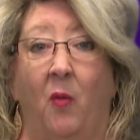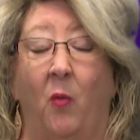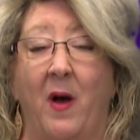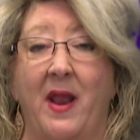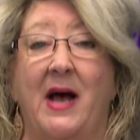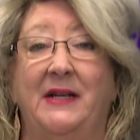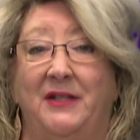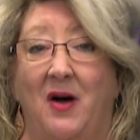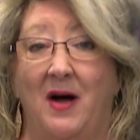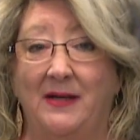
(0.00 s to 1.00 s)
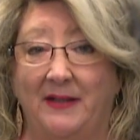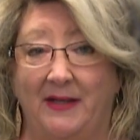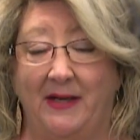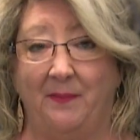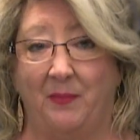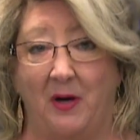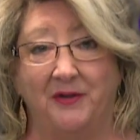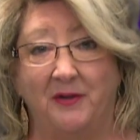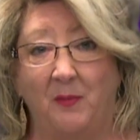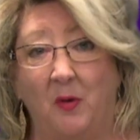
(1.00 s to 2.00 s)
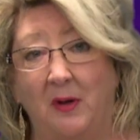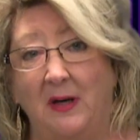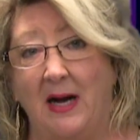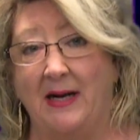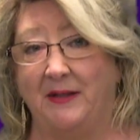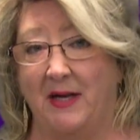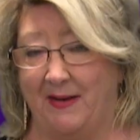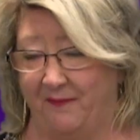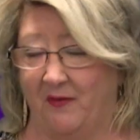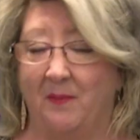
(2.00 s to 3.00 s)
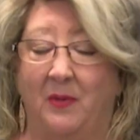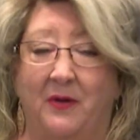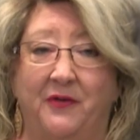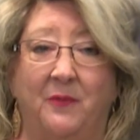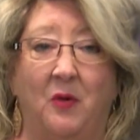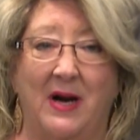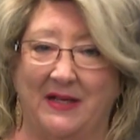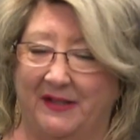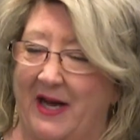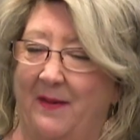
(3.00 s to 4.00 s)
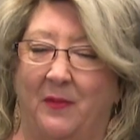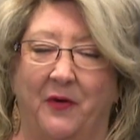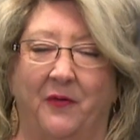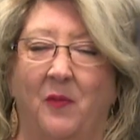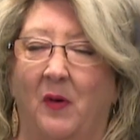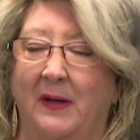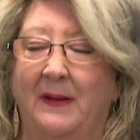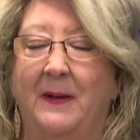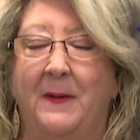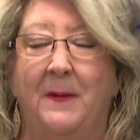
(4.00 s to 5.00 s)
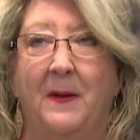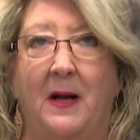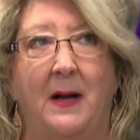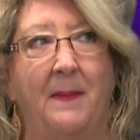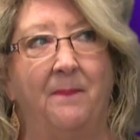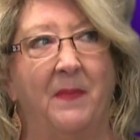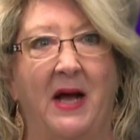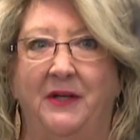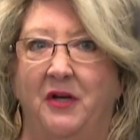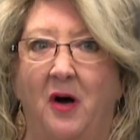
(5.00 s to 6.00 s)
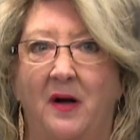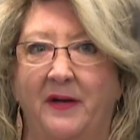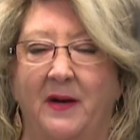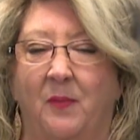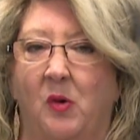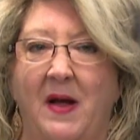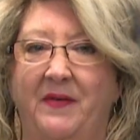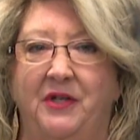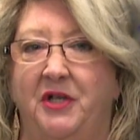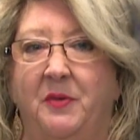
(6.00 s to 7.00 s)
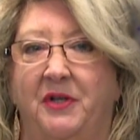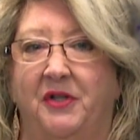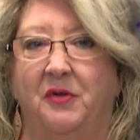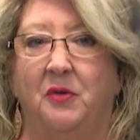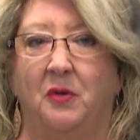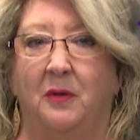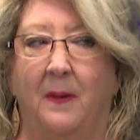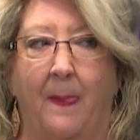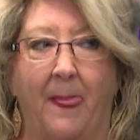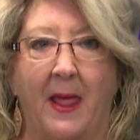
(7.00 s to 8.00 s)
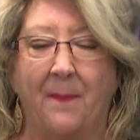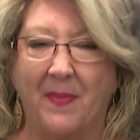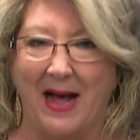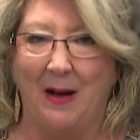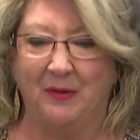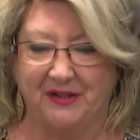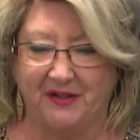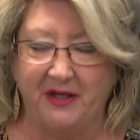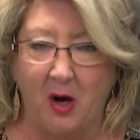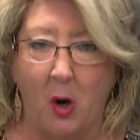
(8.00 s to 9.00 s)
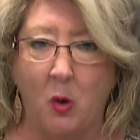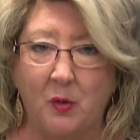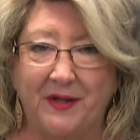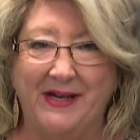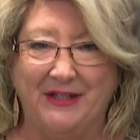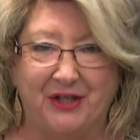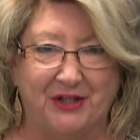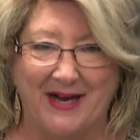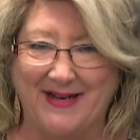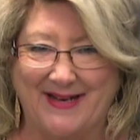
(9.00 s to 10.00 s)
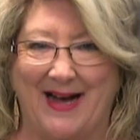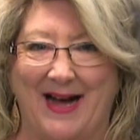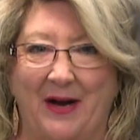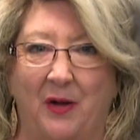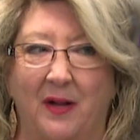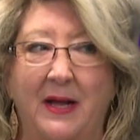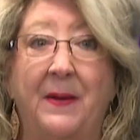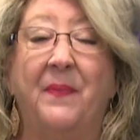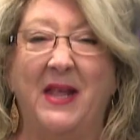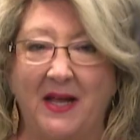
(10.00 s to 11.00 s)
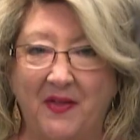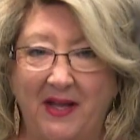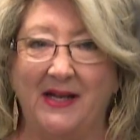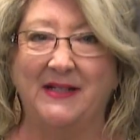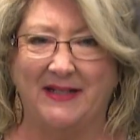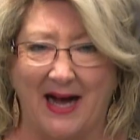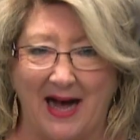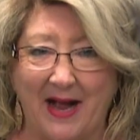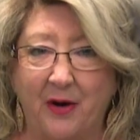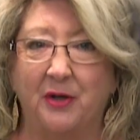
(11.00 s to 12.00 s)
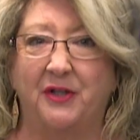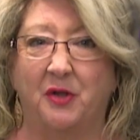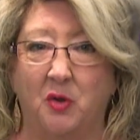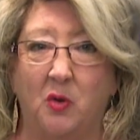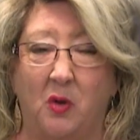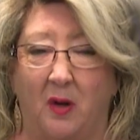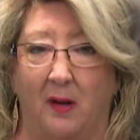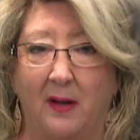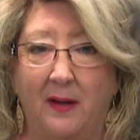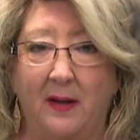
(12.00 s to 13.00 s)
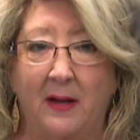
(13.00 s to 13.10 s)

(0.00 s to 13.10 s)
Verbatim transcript: When I taught in Baltimore, I, I'm from Baltimore, outside of Baltimore. Um, I taught in a private Jewish school. I was the only Gentile in the entire school.